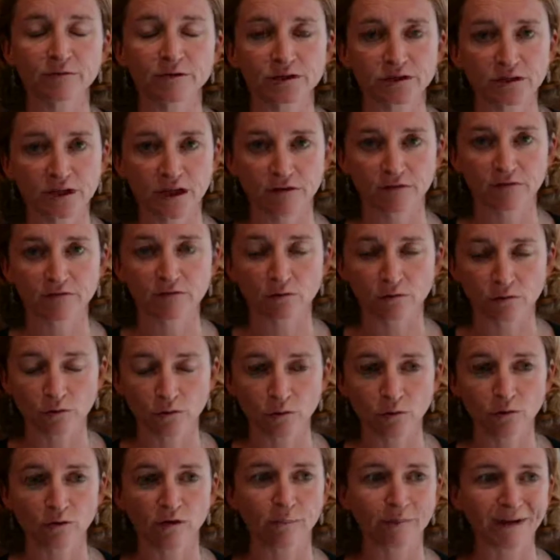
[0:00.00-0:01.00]
which tends to
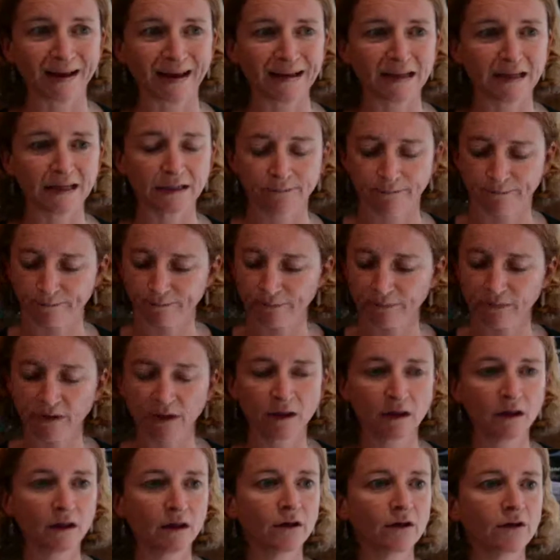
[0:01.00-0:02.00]
cool the planet.
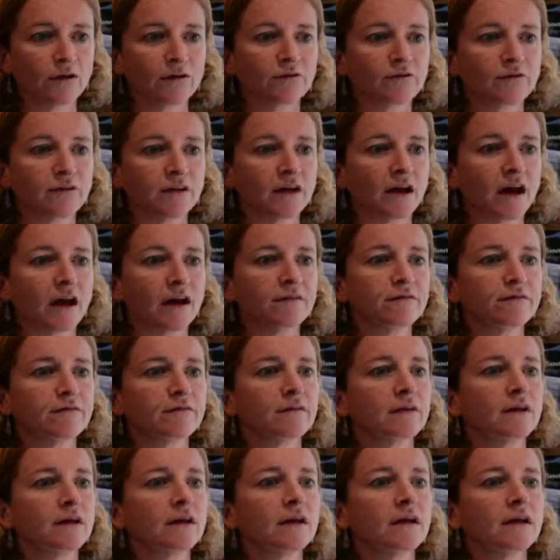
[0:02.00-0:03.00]
Sea
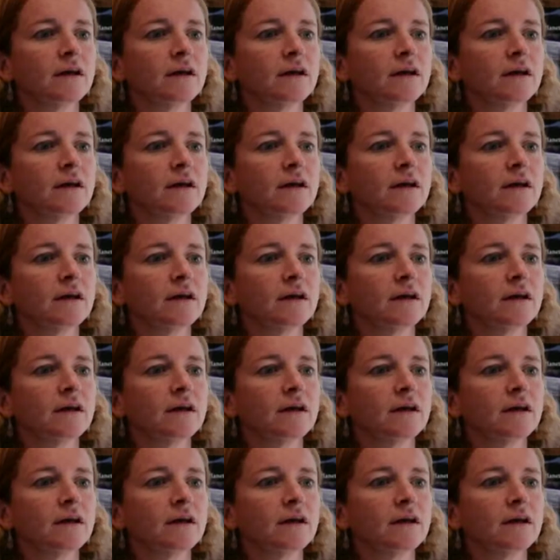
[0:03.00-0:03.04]
ice